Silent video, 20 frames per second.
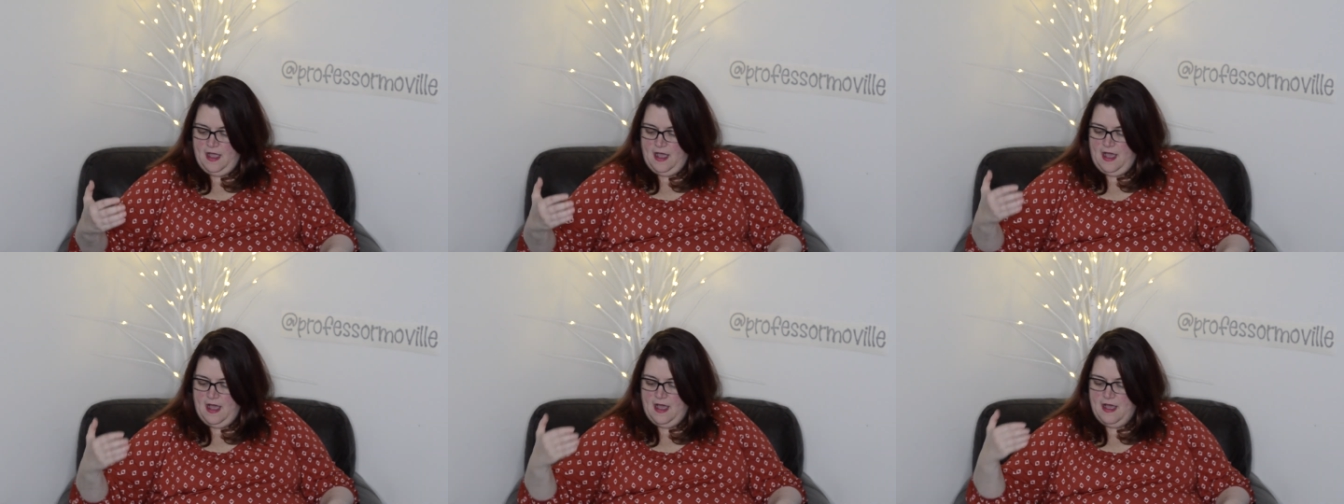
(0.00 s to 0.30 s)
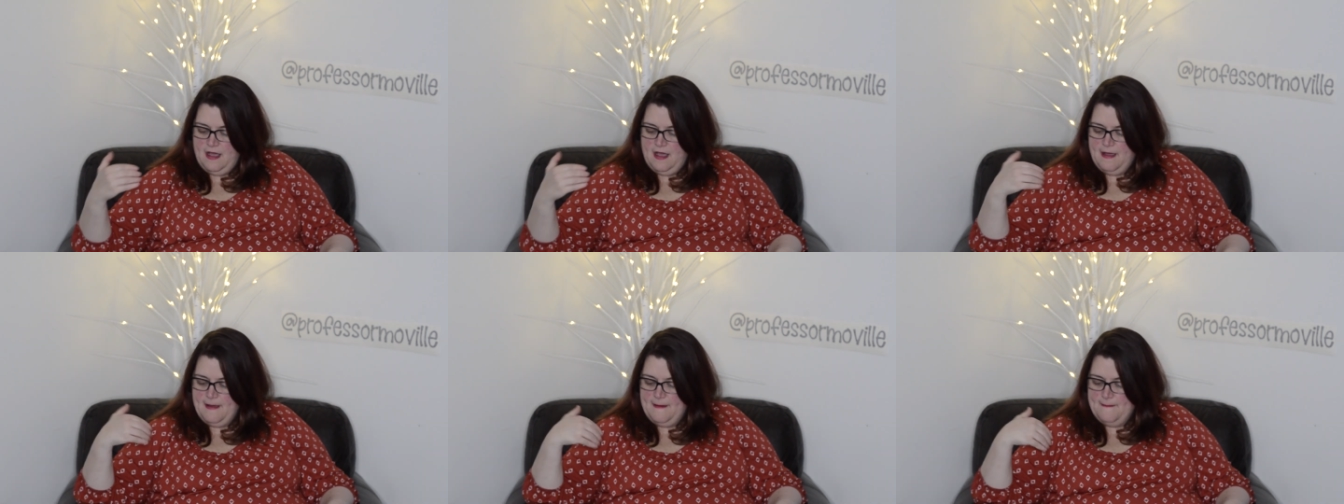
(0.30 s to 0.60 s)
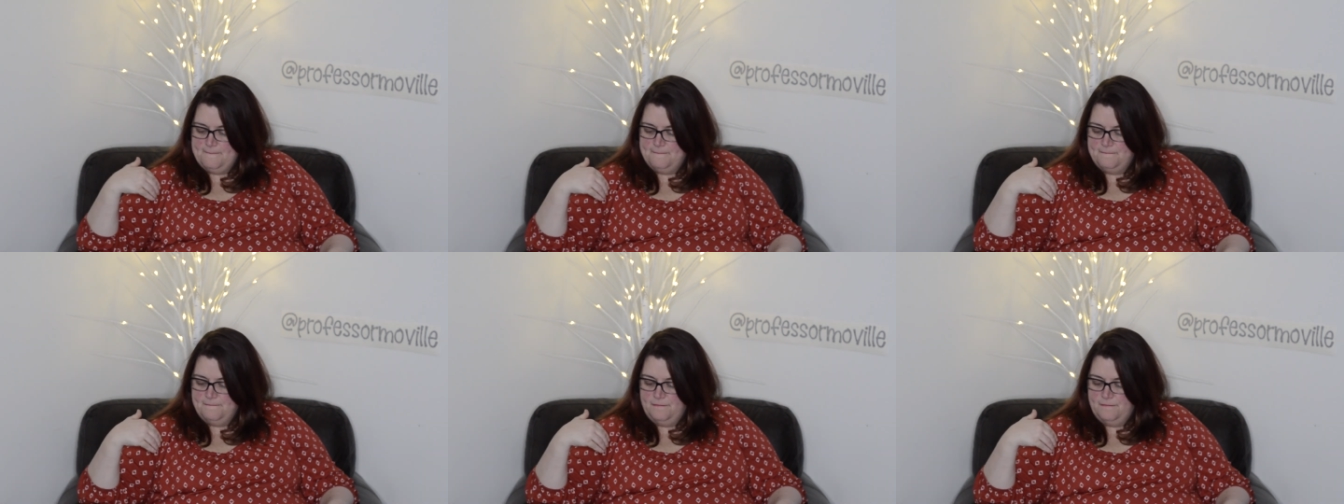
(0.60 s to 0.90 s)

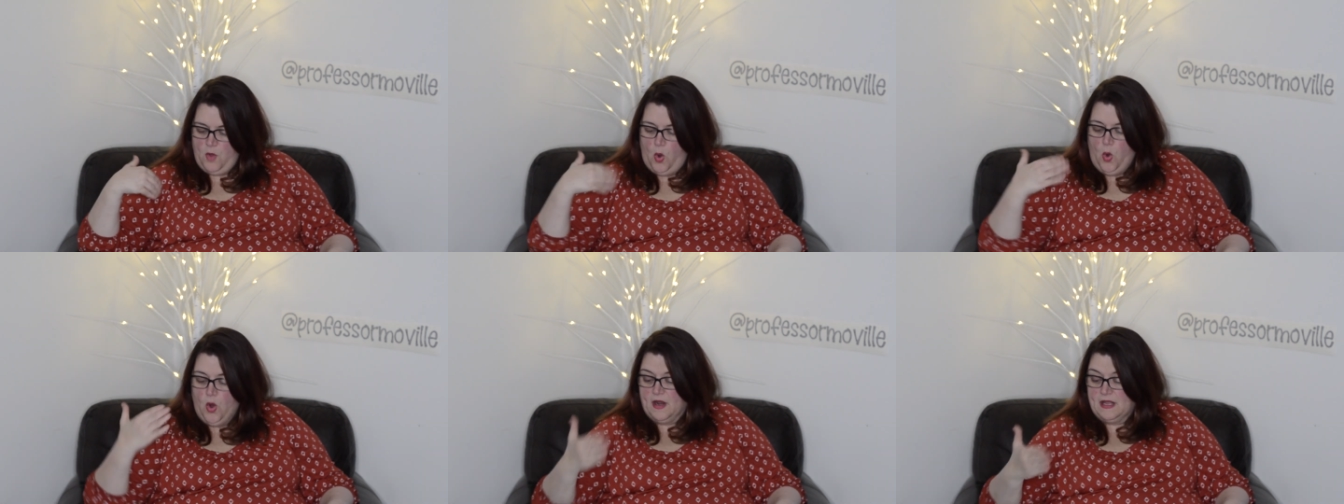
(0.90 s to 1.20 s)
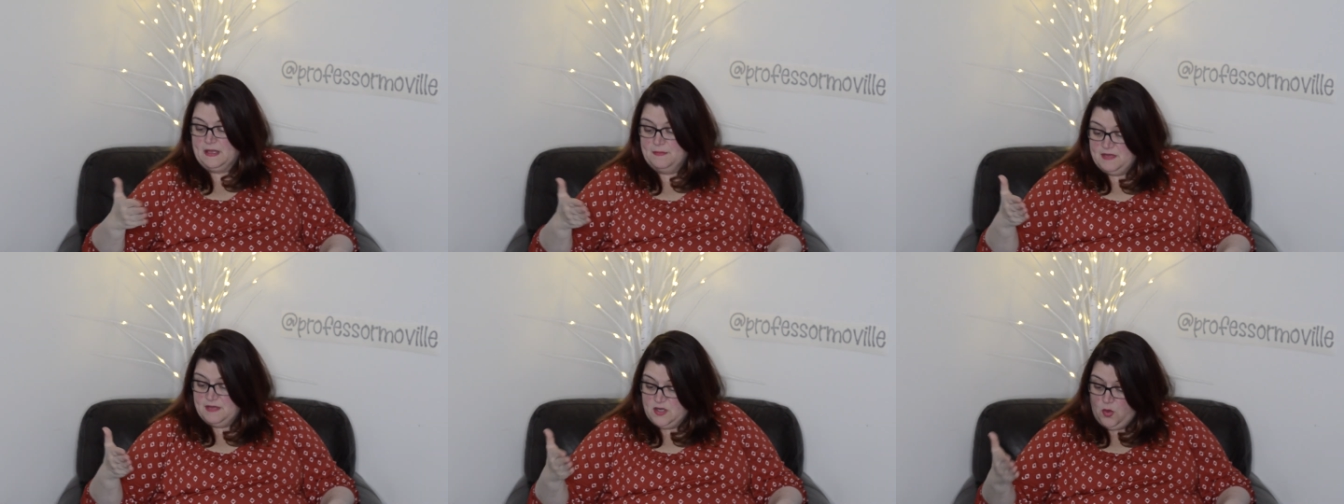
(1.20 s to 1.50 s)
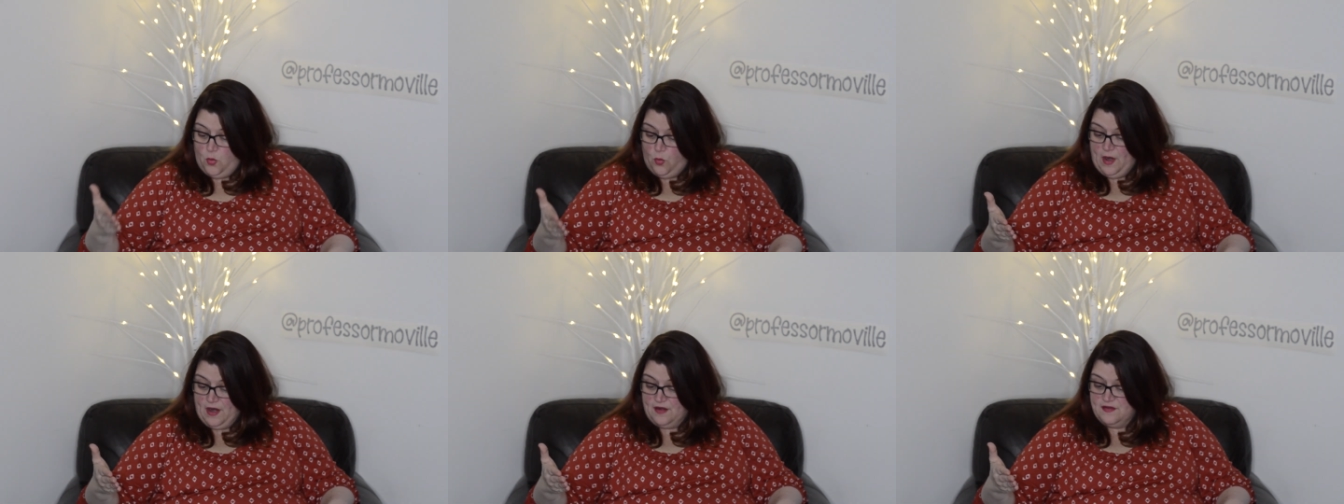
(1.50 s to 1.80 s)
Or it can be an
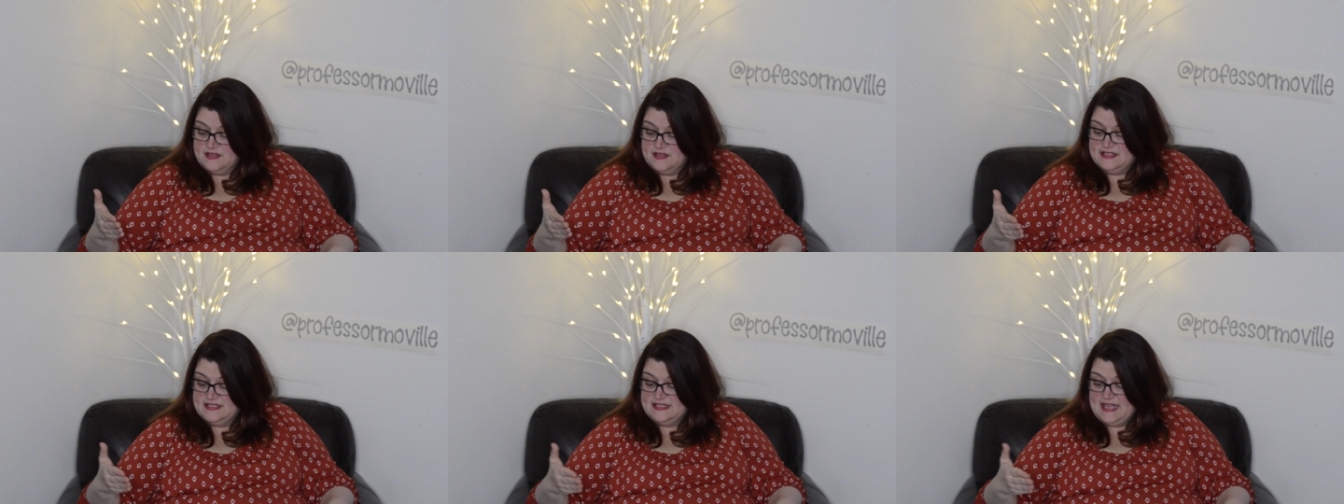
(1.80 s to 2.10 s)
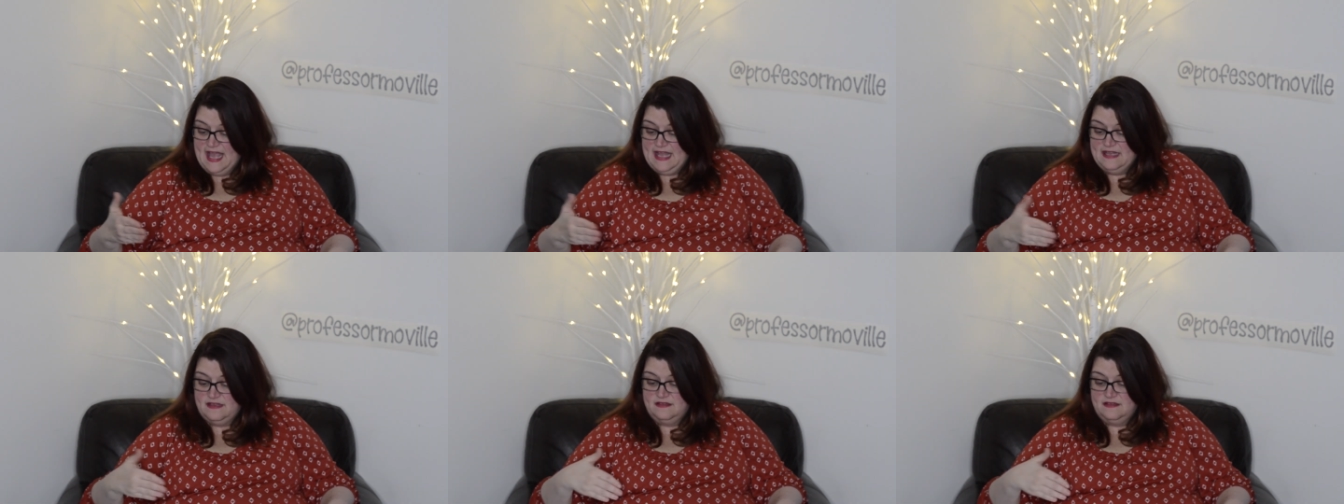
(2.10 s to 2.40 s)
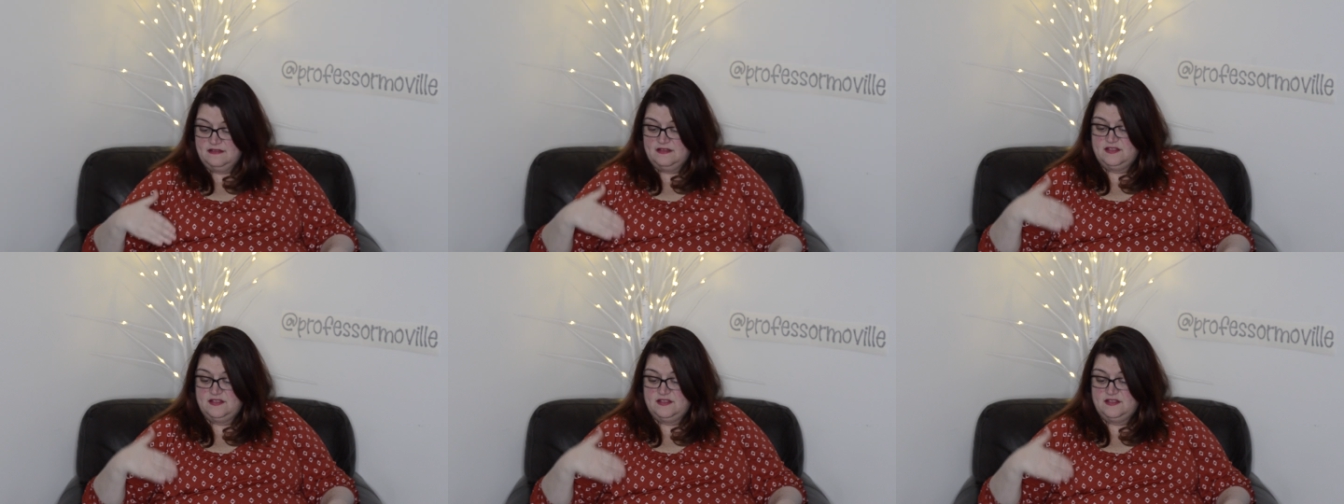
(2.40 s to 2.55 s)
awareness set,